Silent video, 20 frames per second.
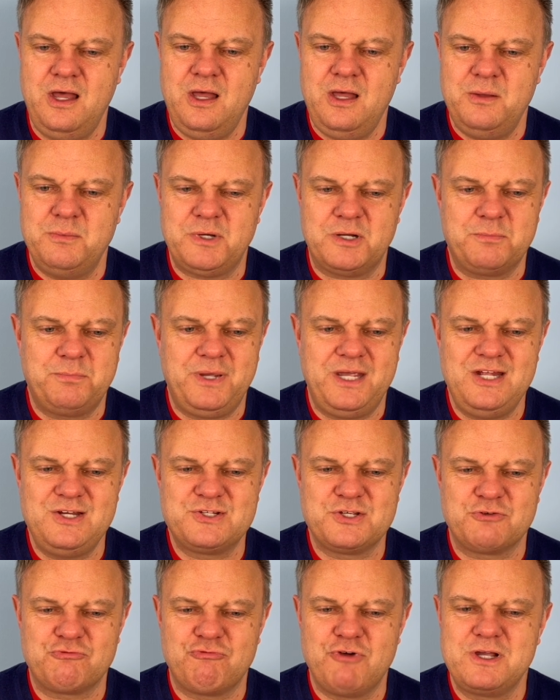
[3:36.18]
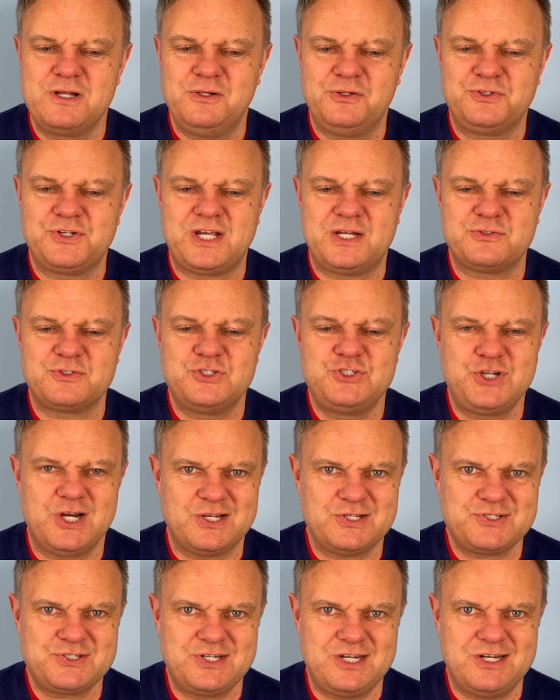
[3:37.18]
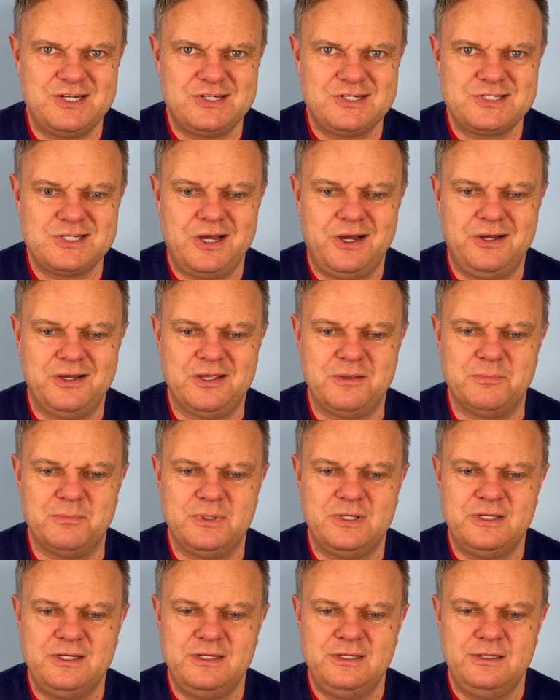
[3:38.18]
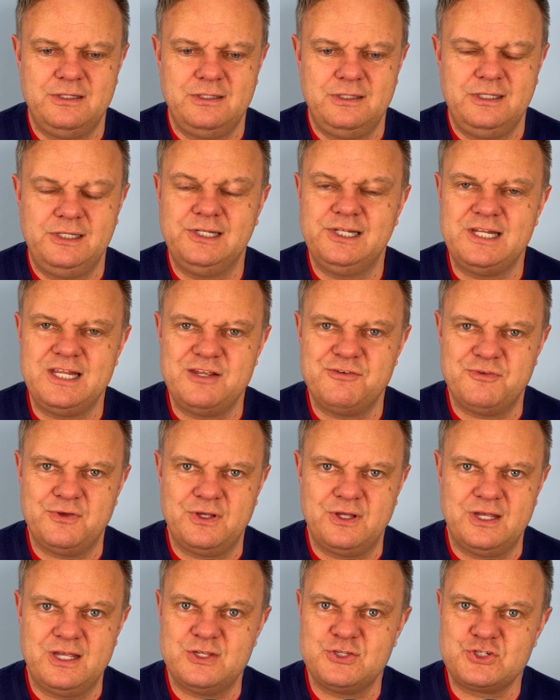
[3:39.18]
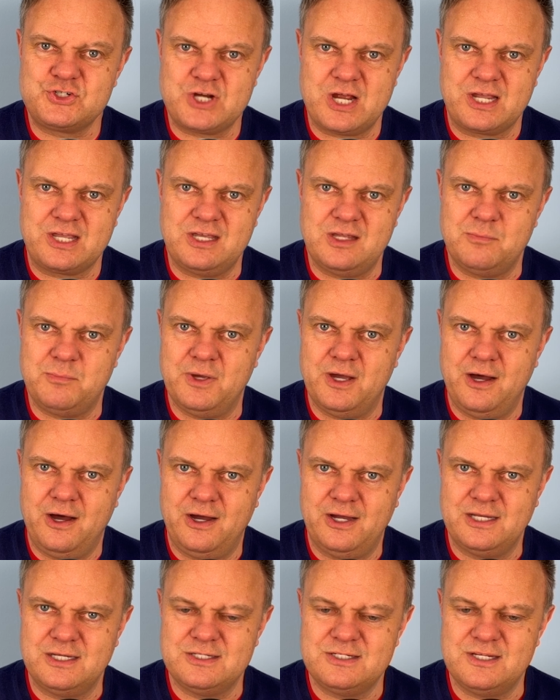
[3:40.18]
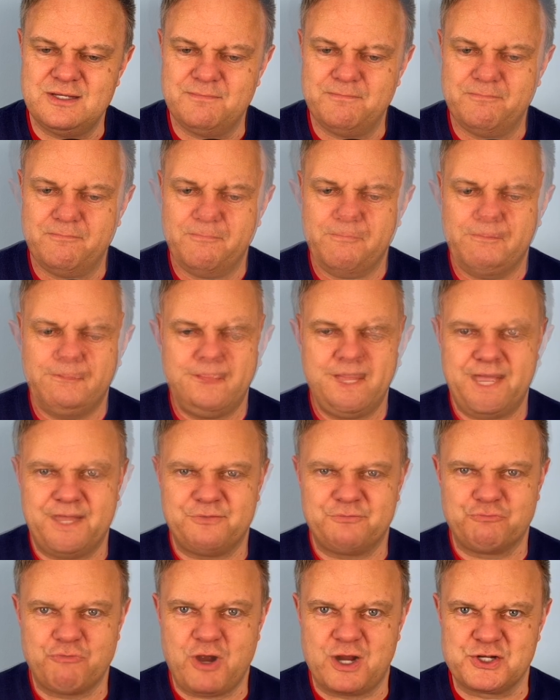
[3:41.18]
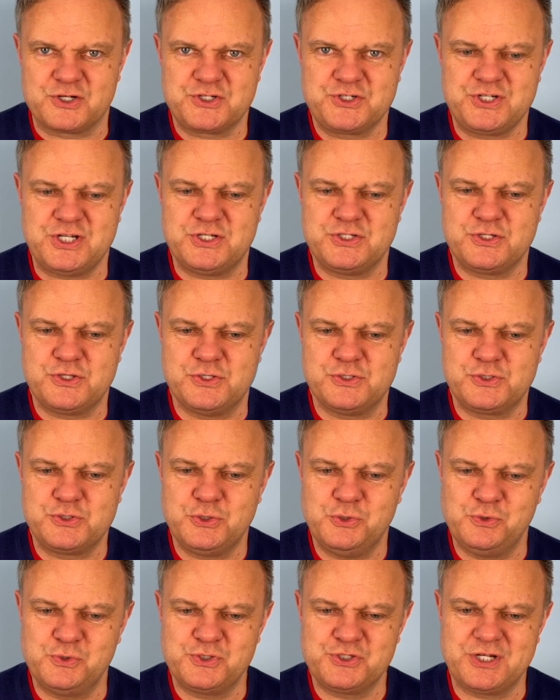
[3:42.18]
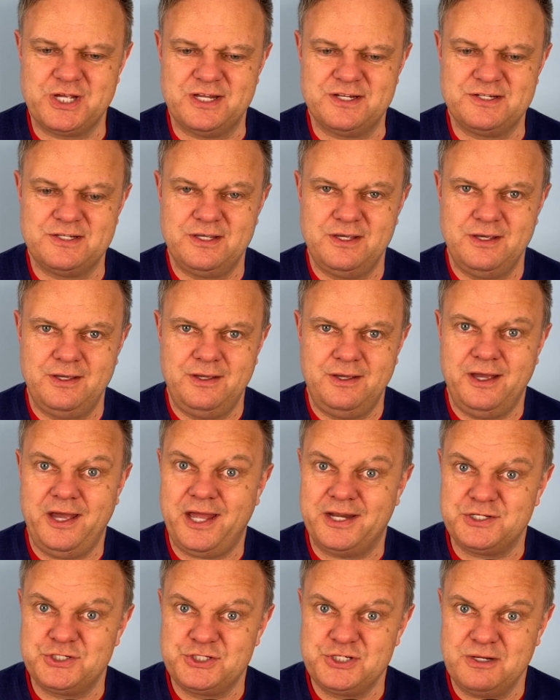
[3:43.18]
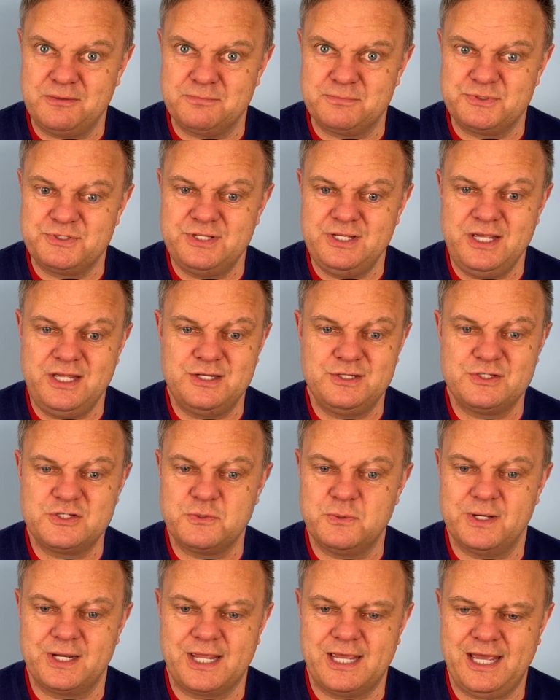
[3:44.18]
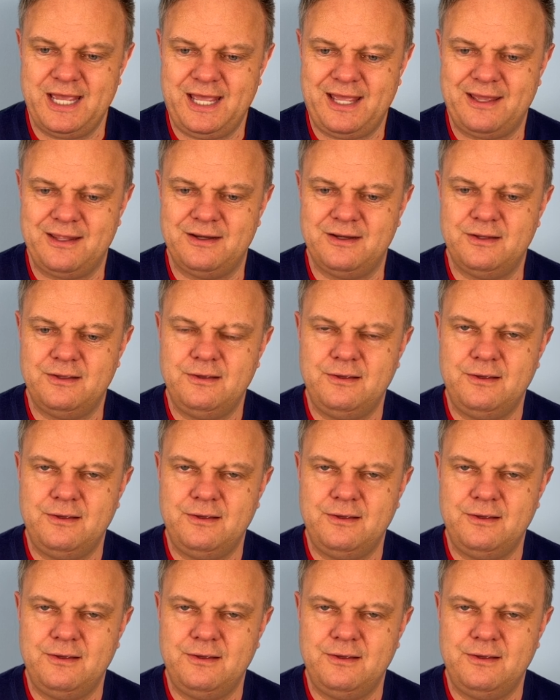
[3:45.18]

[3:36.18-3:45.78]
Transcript: but Peter wriggled out just in time, leaving his jacket behind him, and rushed into the tool shed and jumped into a can.